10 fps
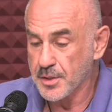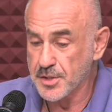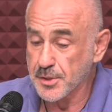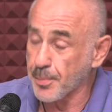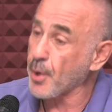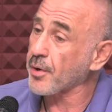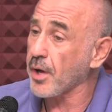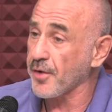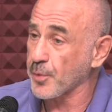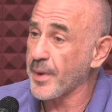just the
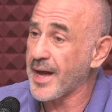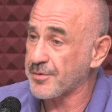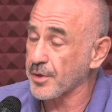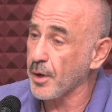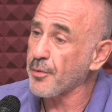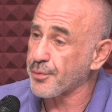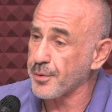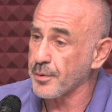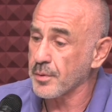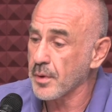protocols that we had to go
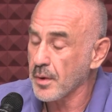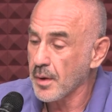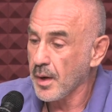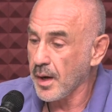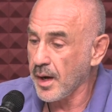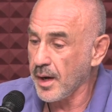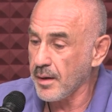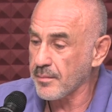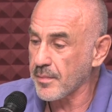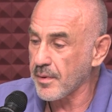through,
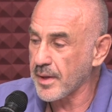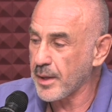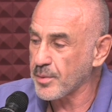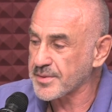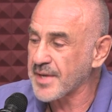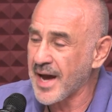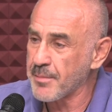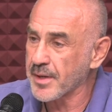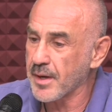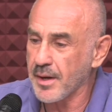it was
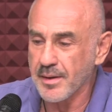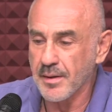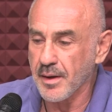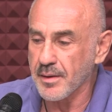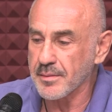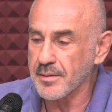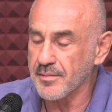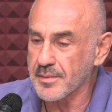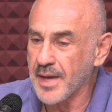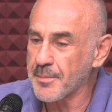
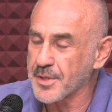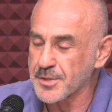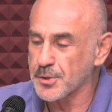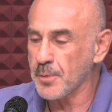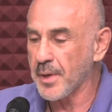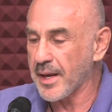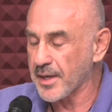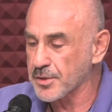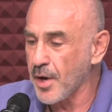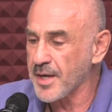time-consuming and
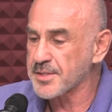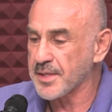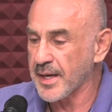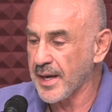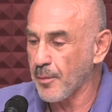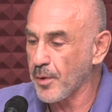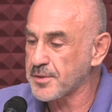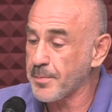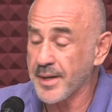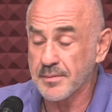exhausting, and we
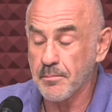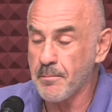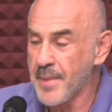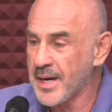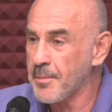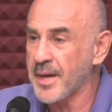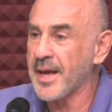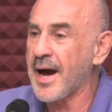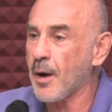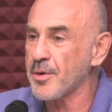spent many, many
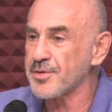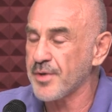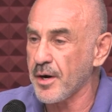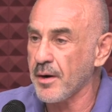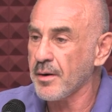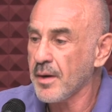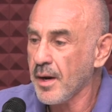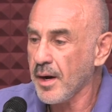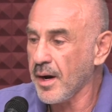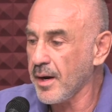hours there
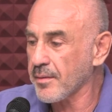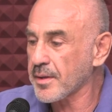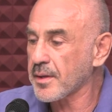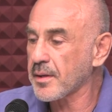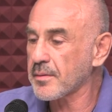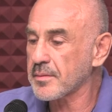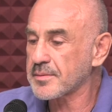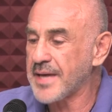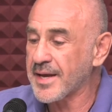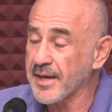
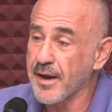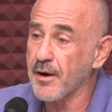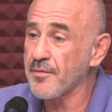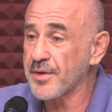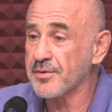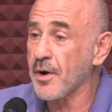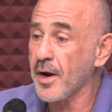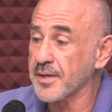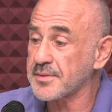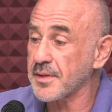taking care of these
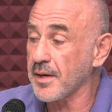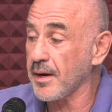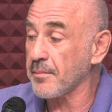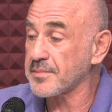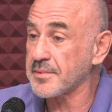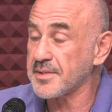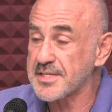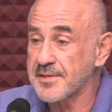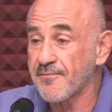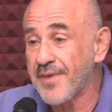dogs,
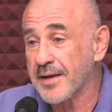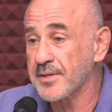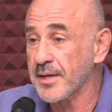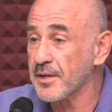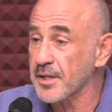disinfecting,